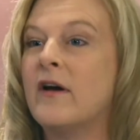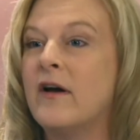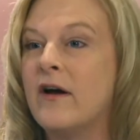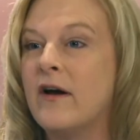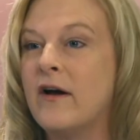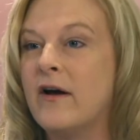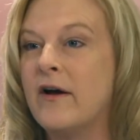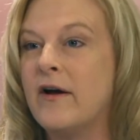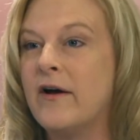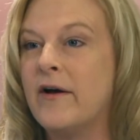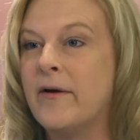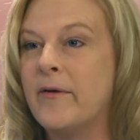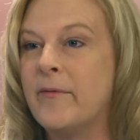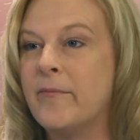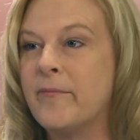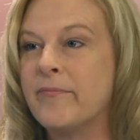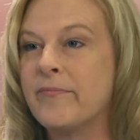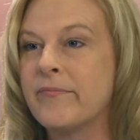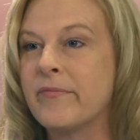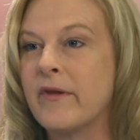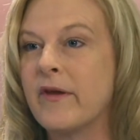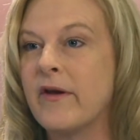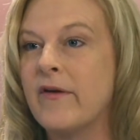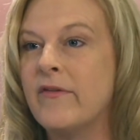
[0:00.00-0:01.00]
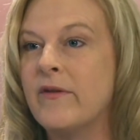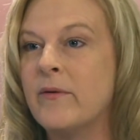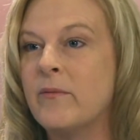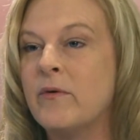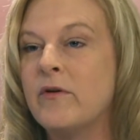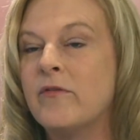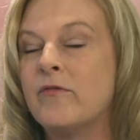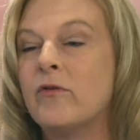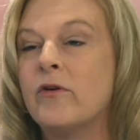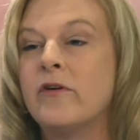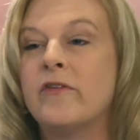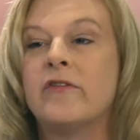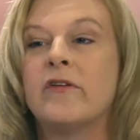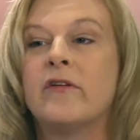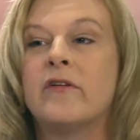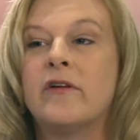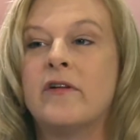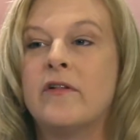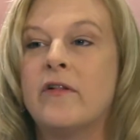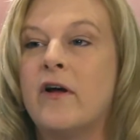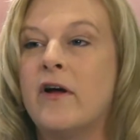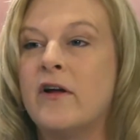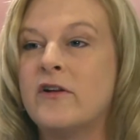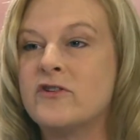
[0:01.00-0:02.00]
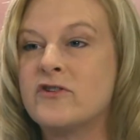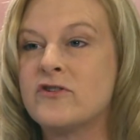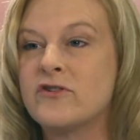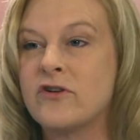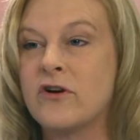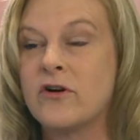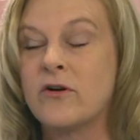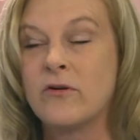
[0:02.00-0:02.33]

Okay. And then we've recently launched